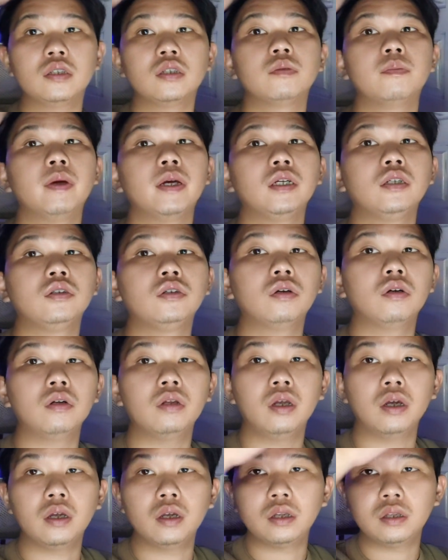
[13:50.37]
Just make
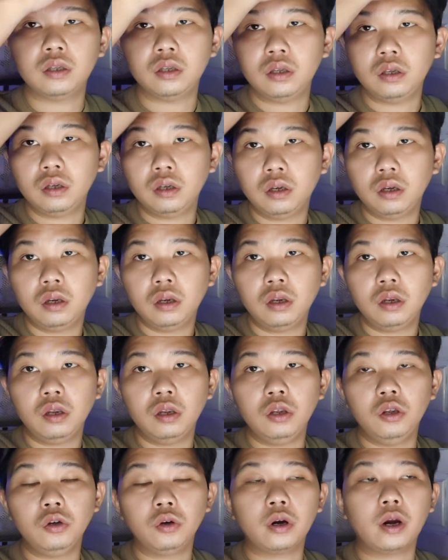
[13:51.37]
sure that
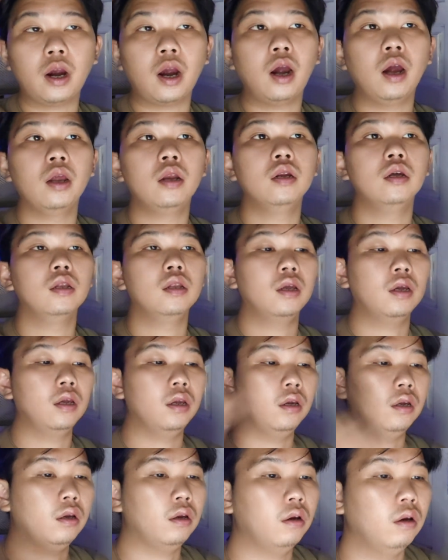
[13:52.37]
you kind of
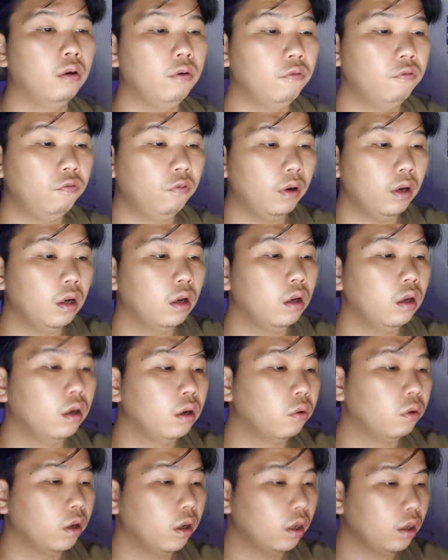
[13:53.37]
like
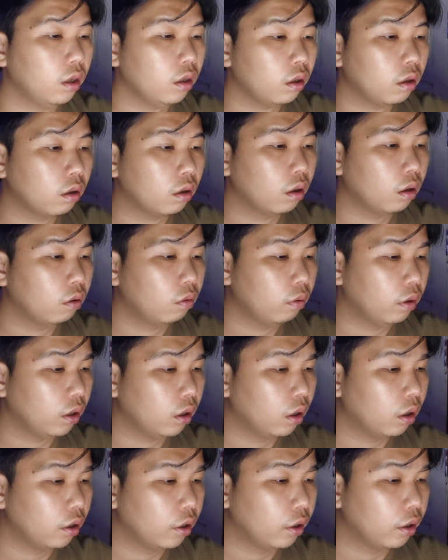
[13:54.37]
fiddling in
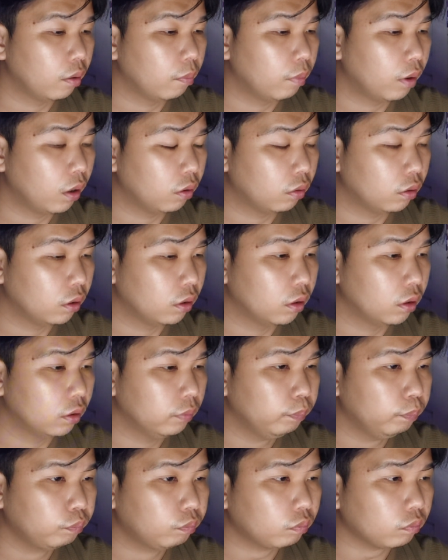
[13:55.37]
regarding about
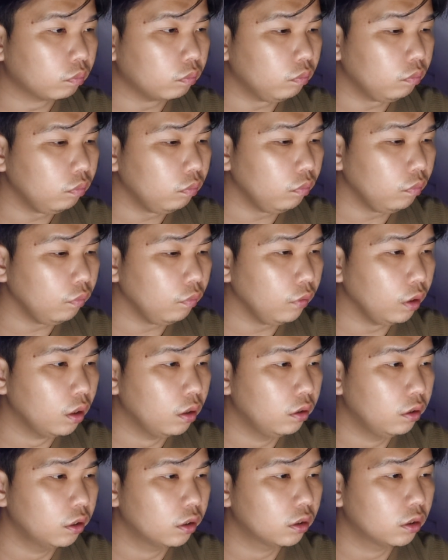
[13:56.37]
the
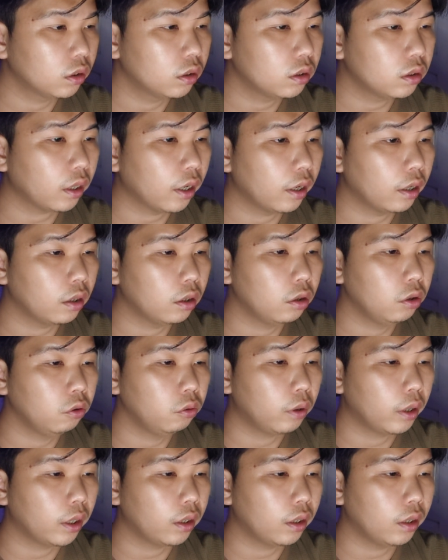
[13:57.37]
essence, and
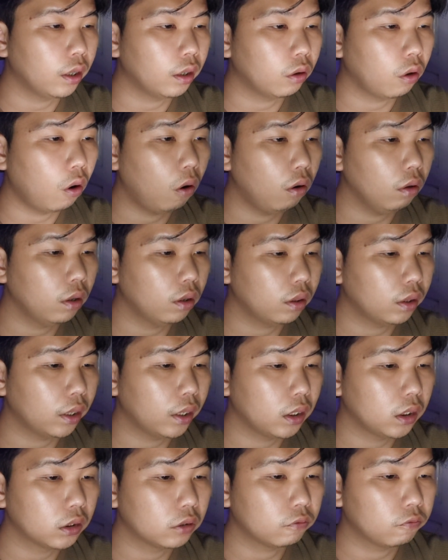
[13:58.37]
you can get all the
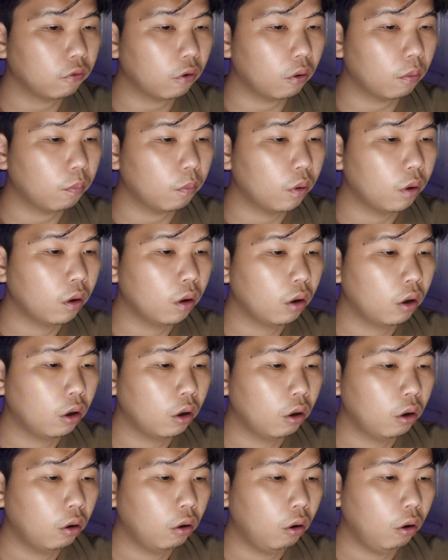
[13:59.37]
things from
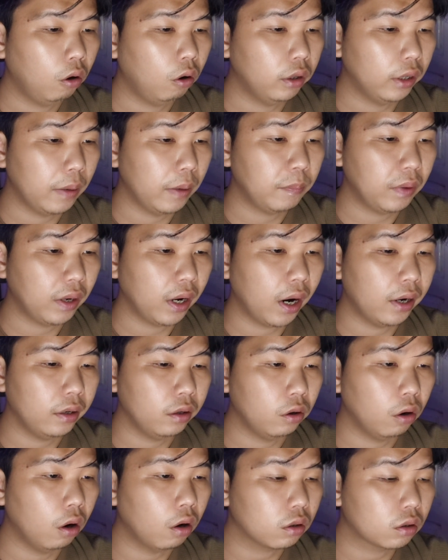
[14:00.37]
all the
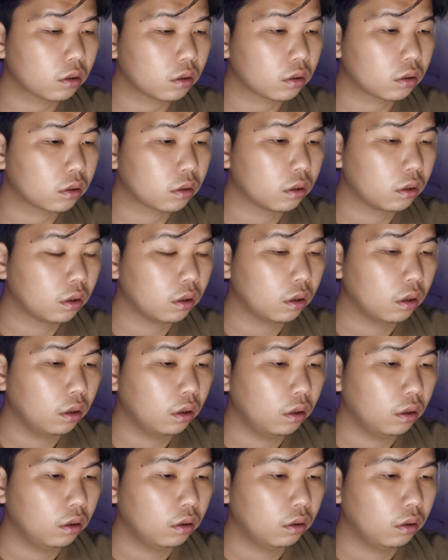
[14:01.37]
API docs.
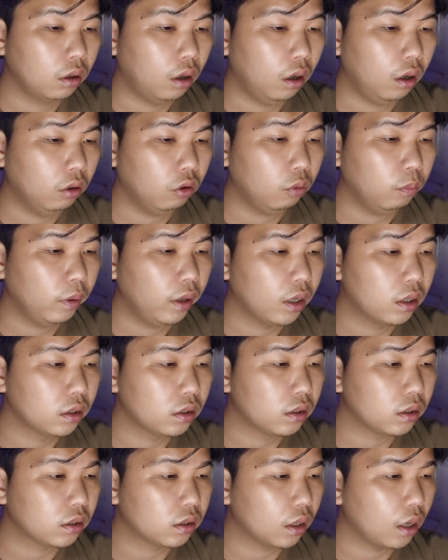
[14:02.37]
To be
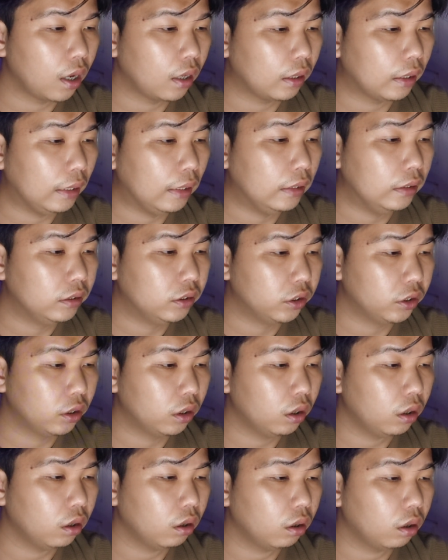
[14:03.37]
honest, it's a lot
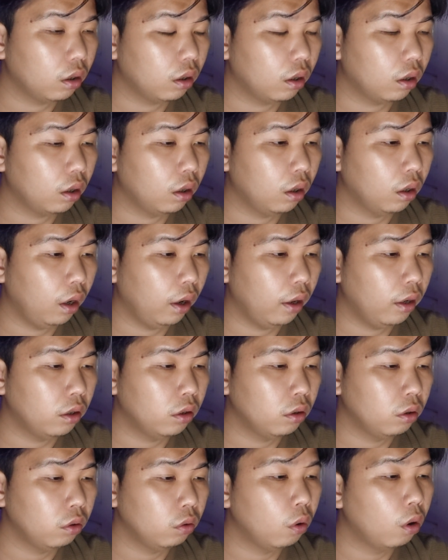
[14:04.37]
easier,
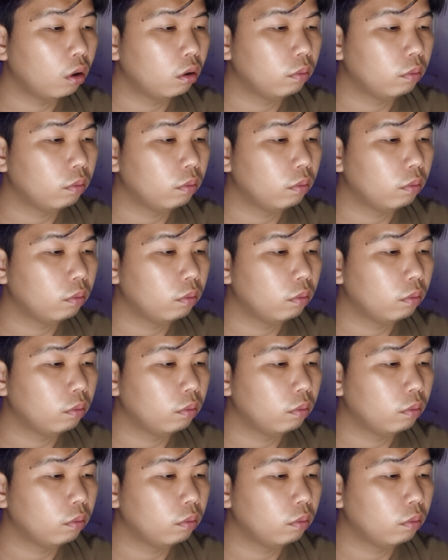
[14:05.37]
and